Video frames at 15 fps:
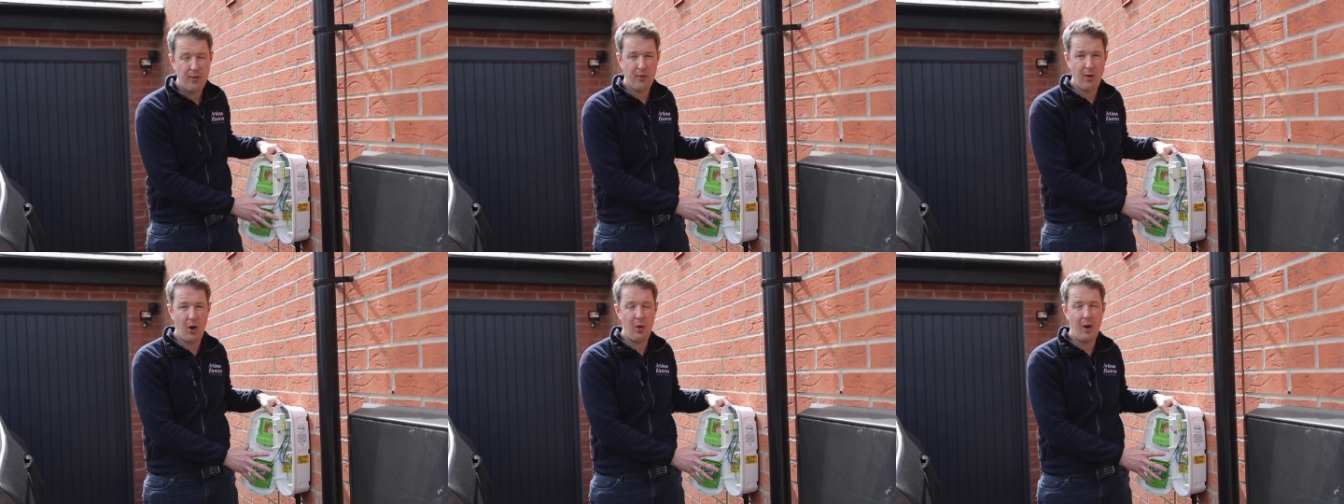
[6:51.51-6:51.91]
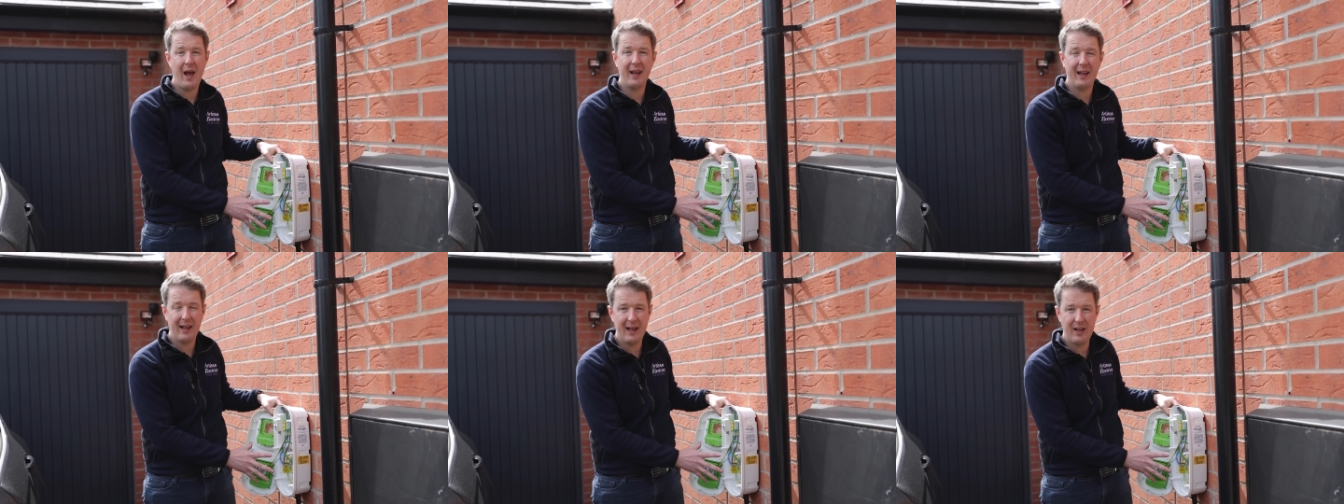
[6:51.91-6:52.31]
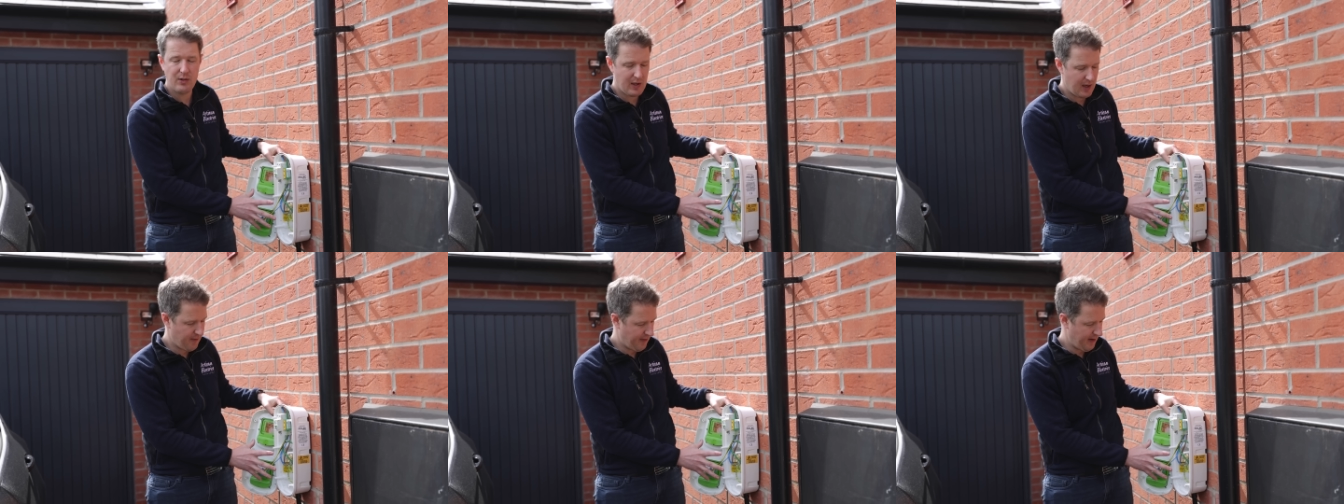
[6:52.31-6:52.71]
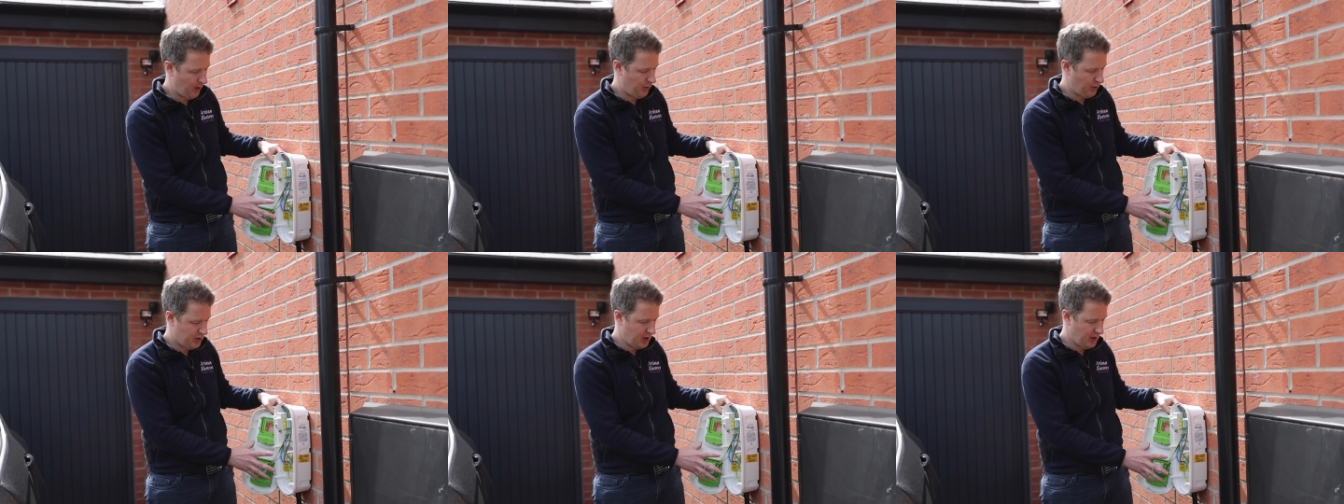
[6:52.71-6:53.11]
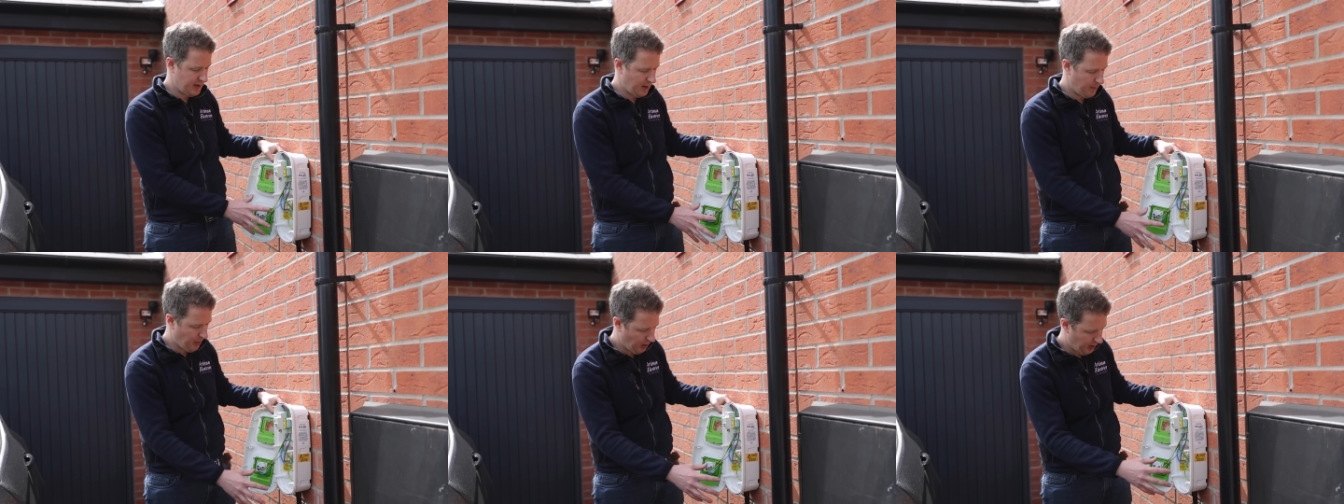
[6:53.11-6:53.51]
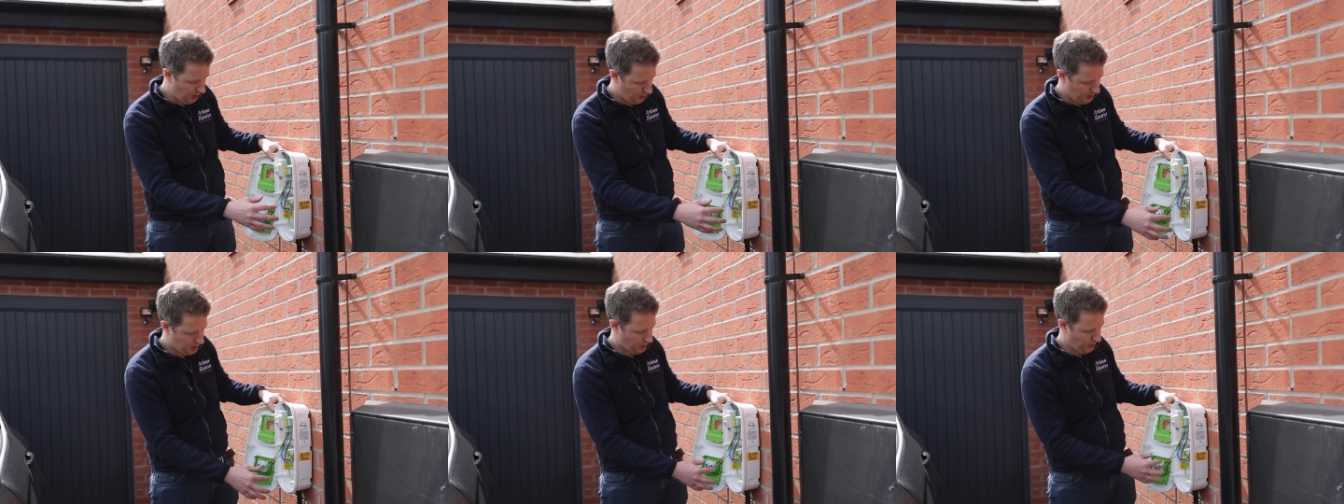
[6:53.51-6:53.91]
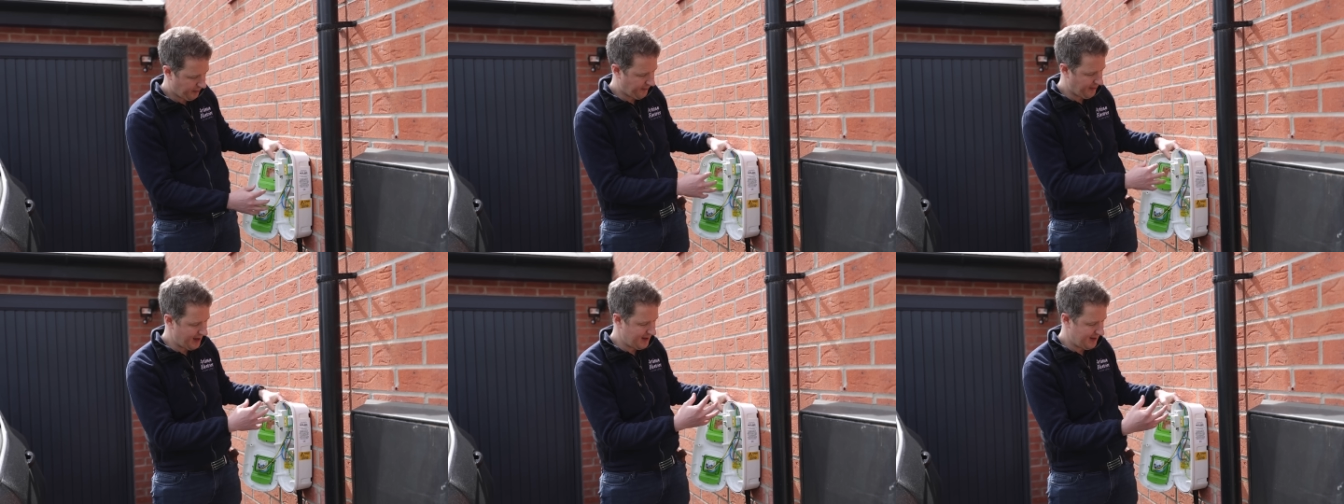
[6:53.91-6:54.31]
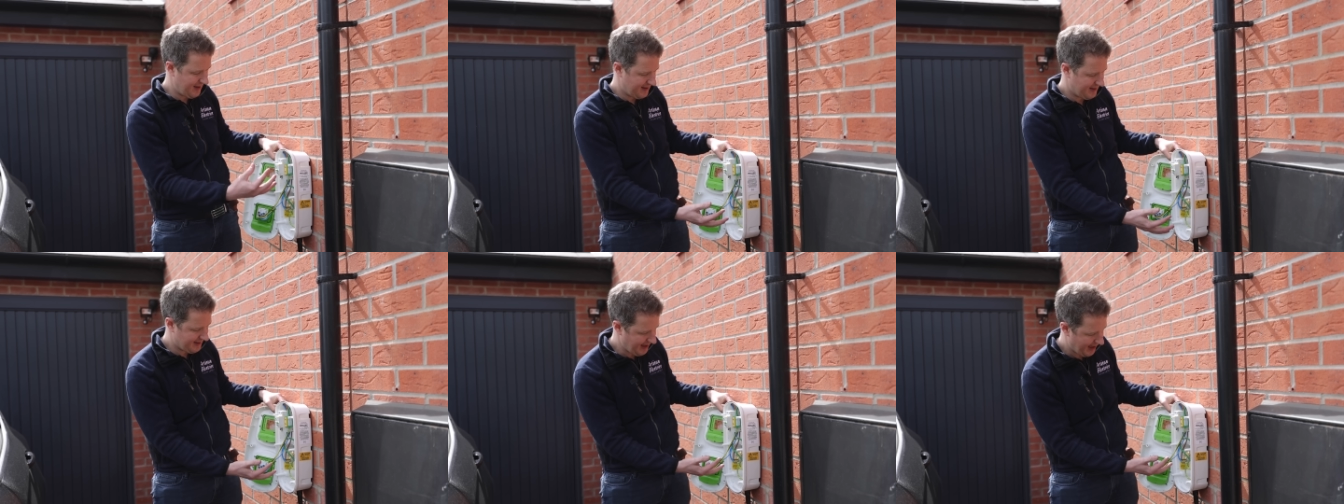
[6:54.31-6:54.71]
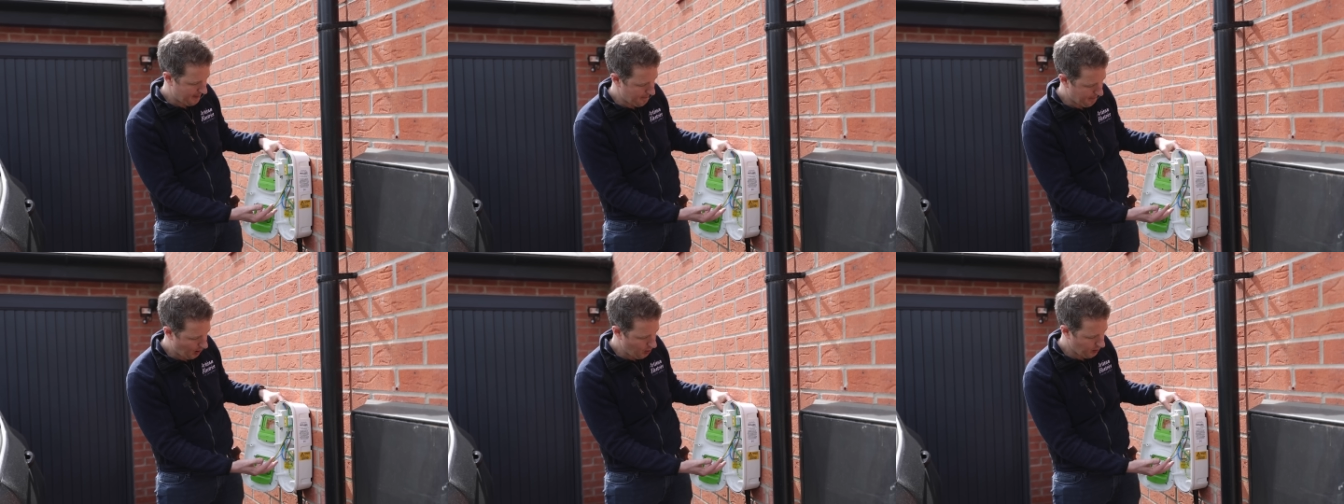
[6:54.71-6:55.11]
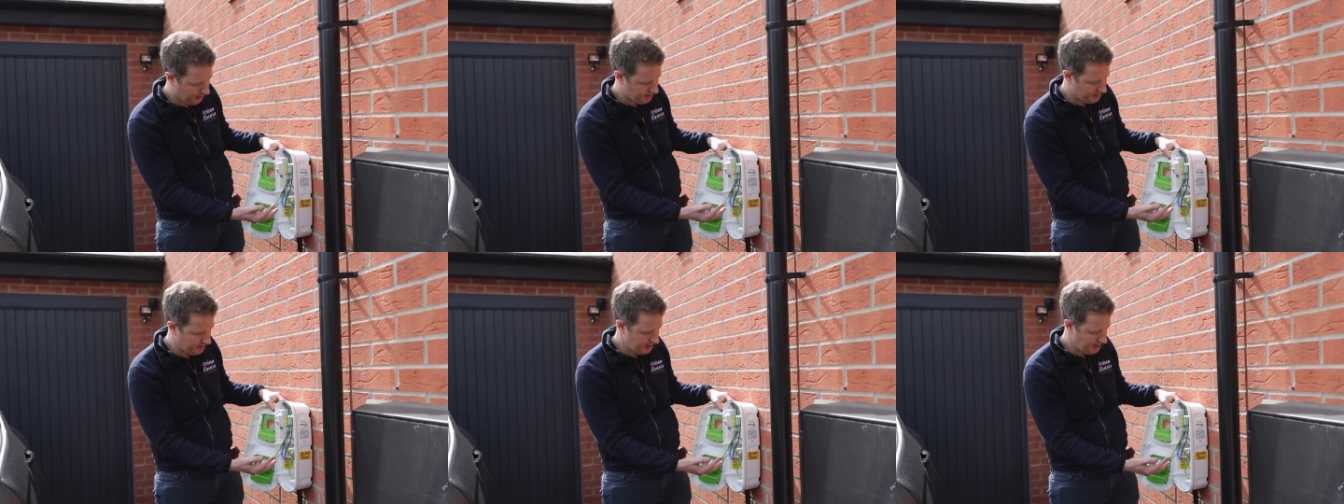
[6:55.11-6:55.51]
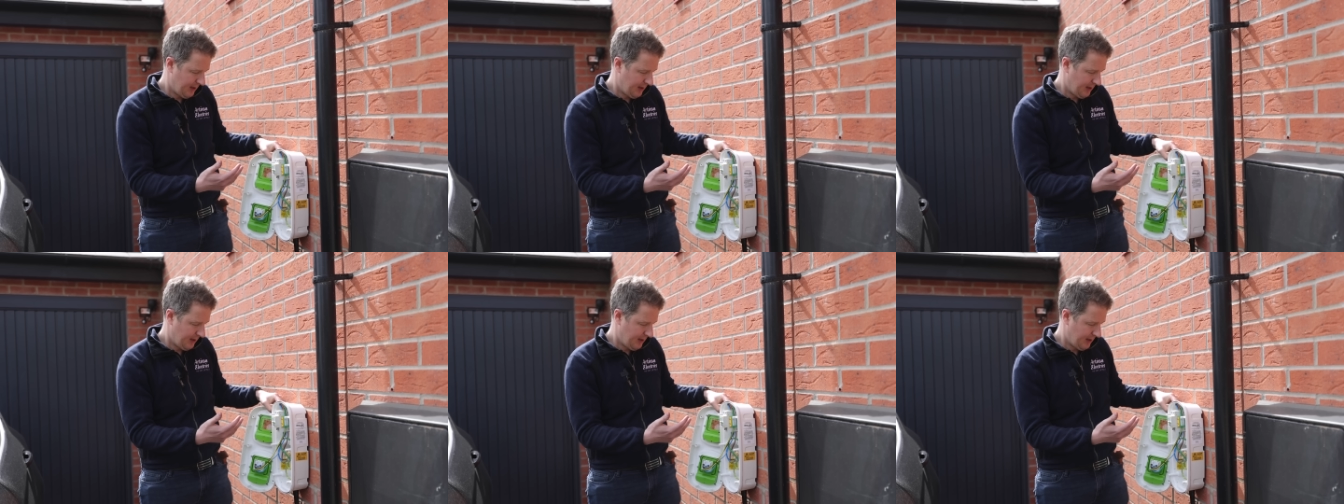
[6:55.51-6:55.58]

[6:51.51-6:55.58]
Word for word: Rolec electric vehicle charging point which will fit in this same box.